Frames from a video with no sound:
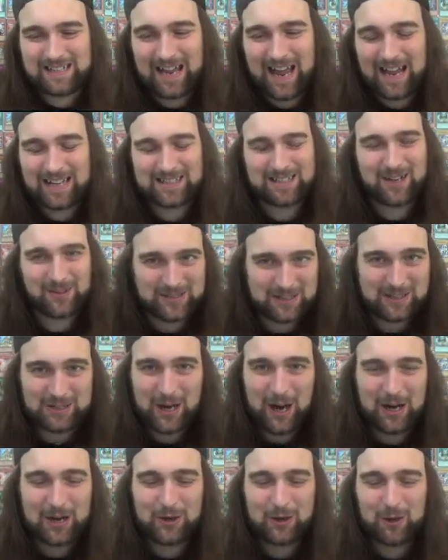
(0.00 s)
in Nats, and I was like
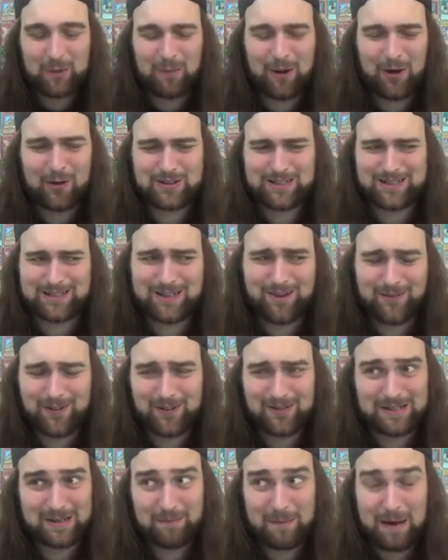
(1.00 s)
talking to their parents and stuff. And
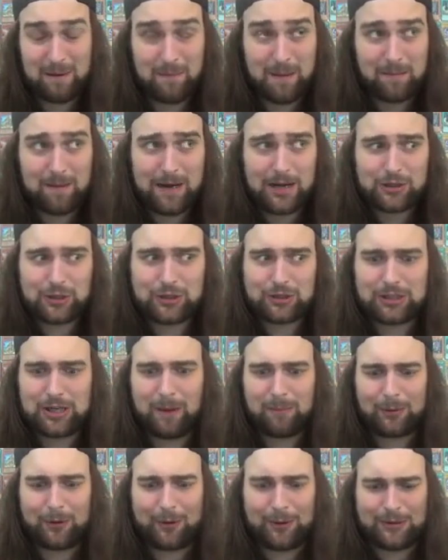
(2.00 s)
I was like, man, maybe I should
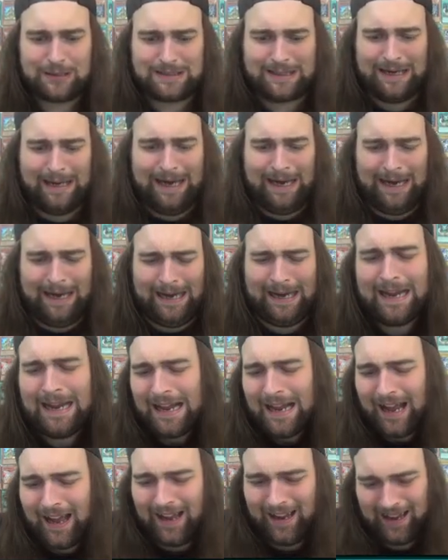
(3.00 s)
stop cursing.
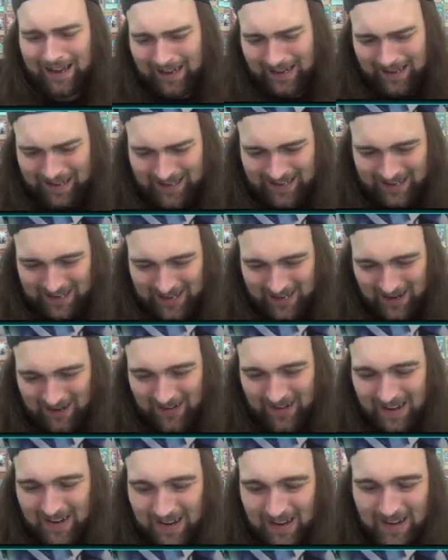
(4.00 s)
you
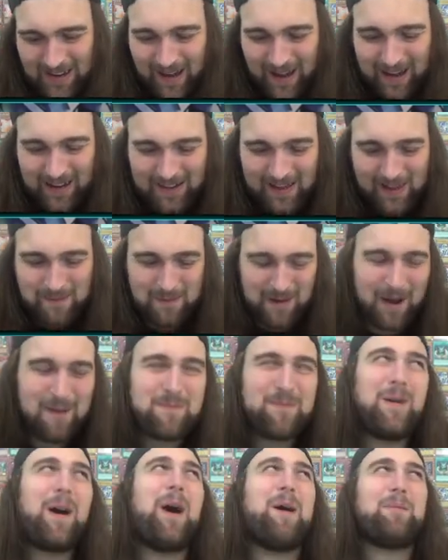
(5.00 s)
know? And I,
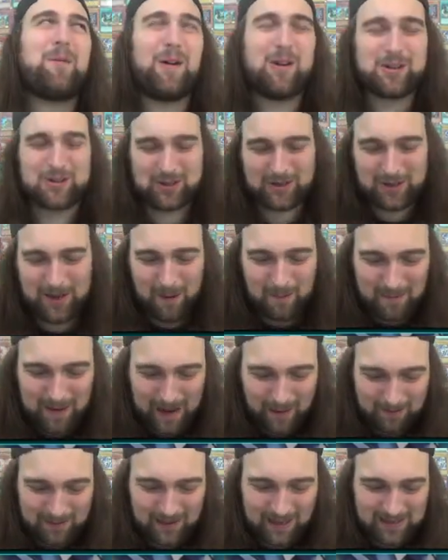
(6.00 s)
I, I, probably should cut
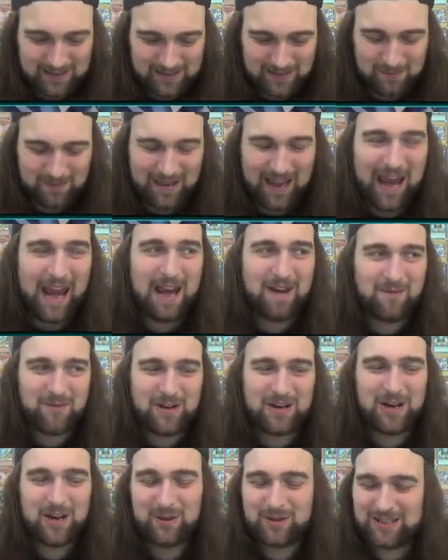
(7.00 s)
back. But like some of the hate
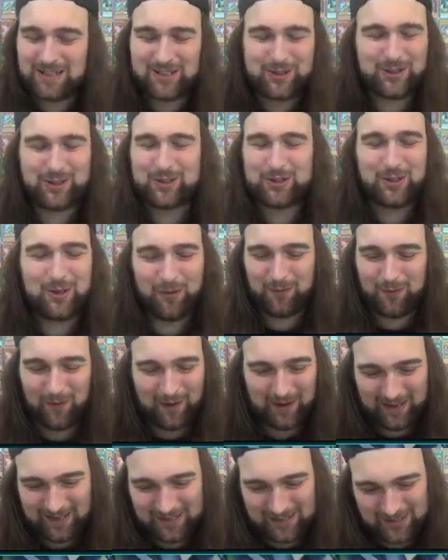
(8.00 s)
videos, it's just
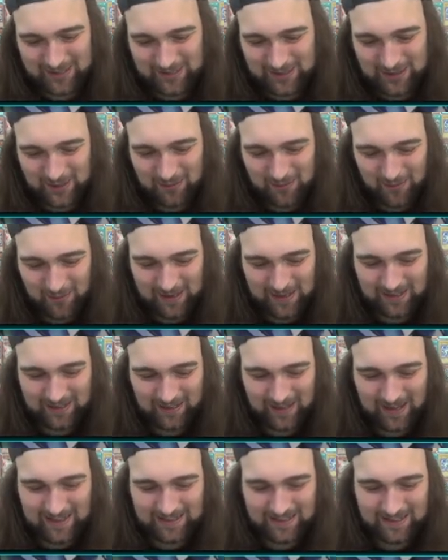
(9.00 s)
funny. It's just too funny
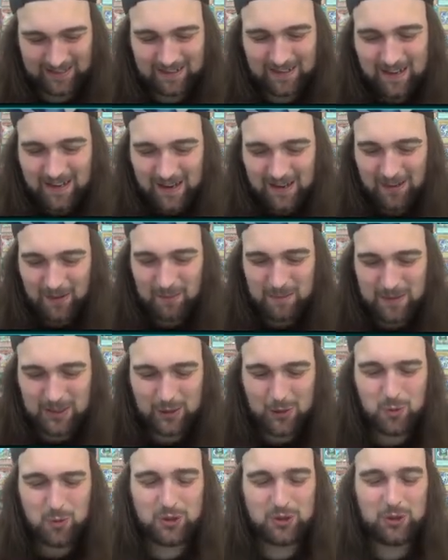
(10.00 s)
to let the the me
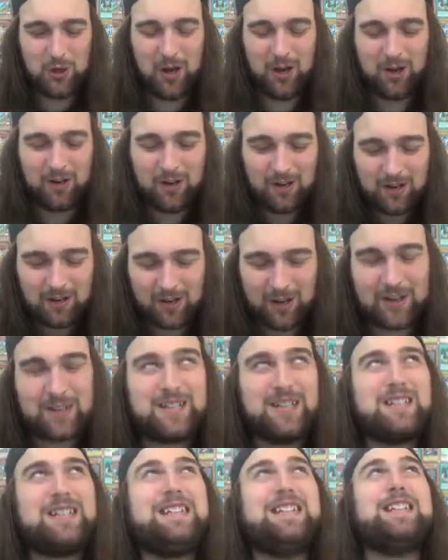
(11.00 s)
gusta, the
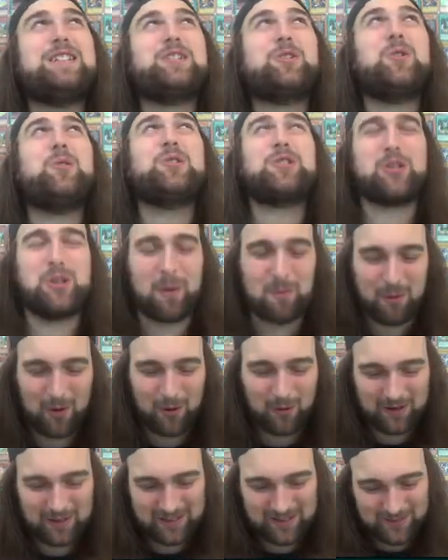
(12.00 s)

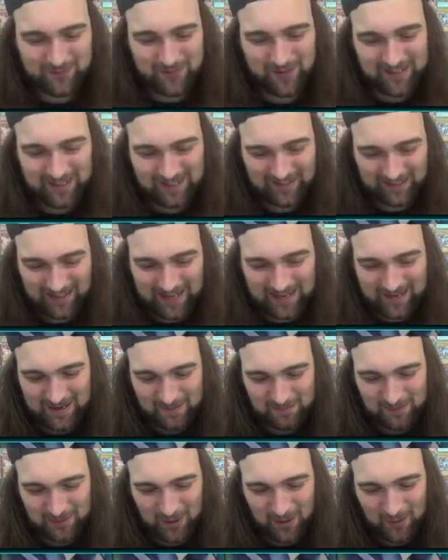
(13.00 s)
disgustable. It's funny to let
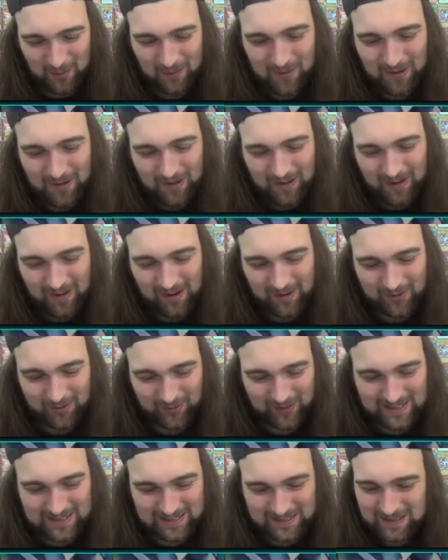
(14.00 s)
him go uh,
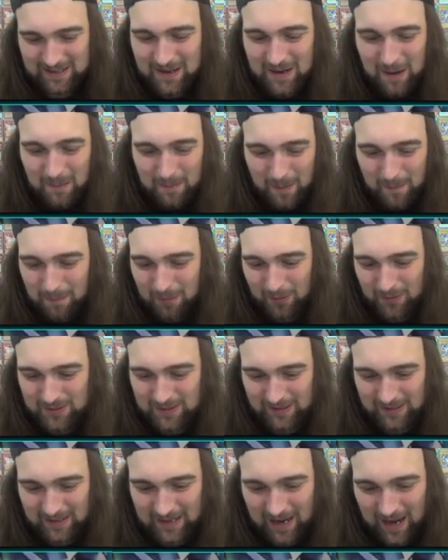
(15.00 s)
crazy. But
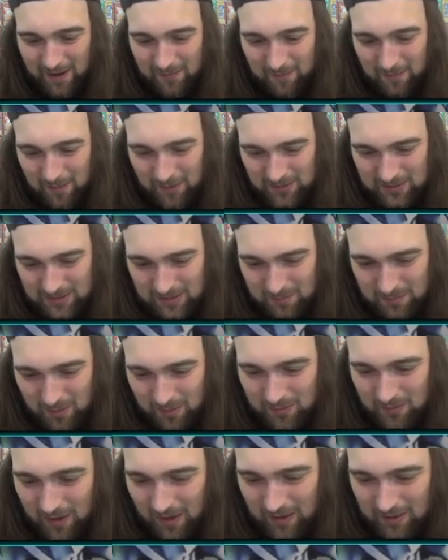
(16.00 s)
personally, I've mostly
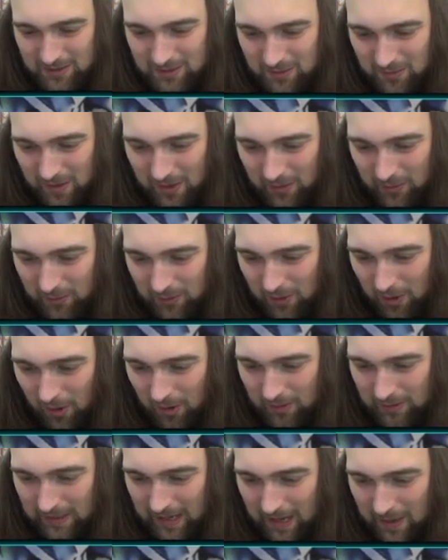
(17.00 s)
moved on to other
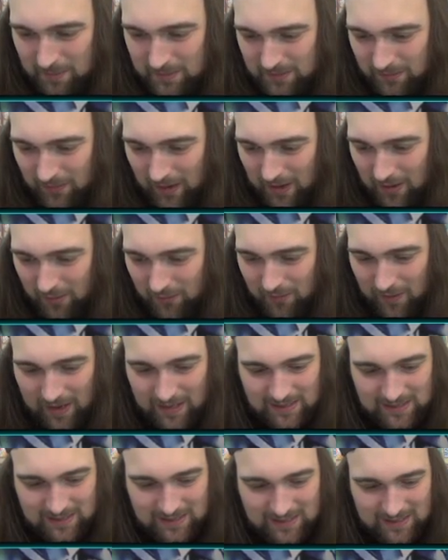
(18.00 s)
card games. Final
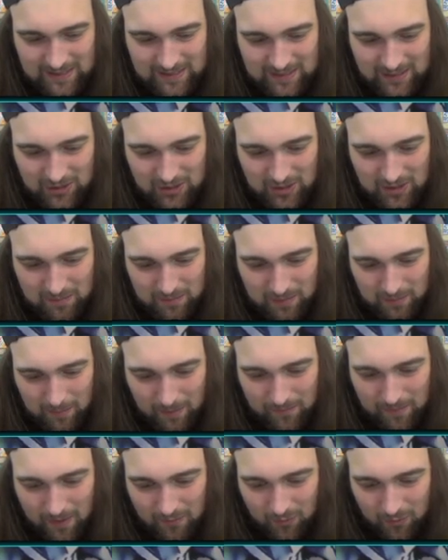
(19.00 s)
Fantasy TCG being
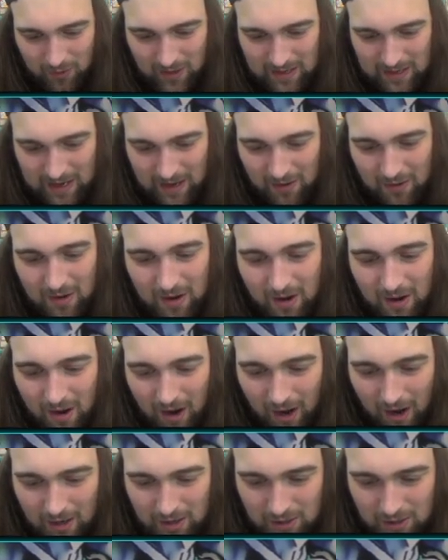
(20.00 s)
my favorite right now. Uh,